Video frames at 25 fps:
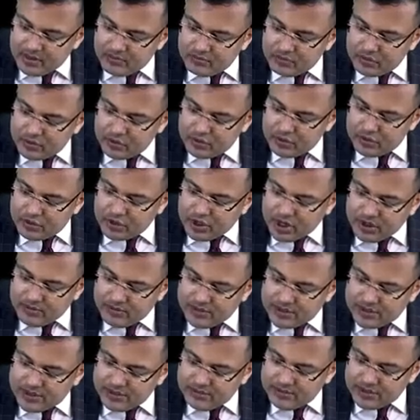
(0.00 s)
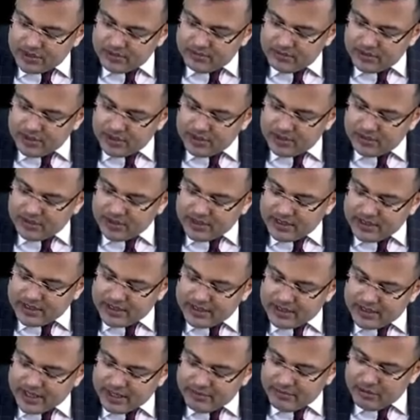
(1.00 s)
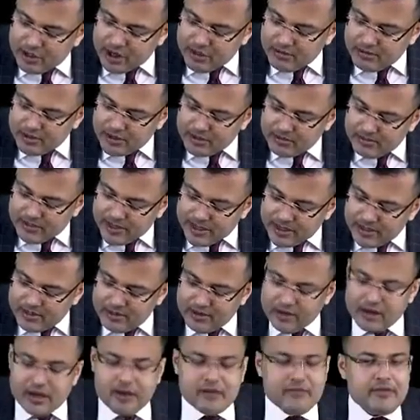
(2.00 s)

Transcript: Most common symptom, that is abdominal pain.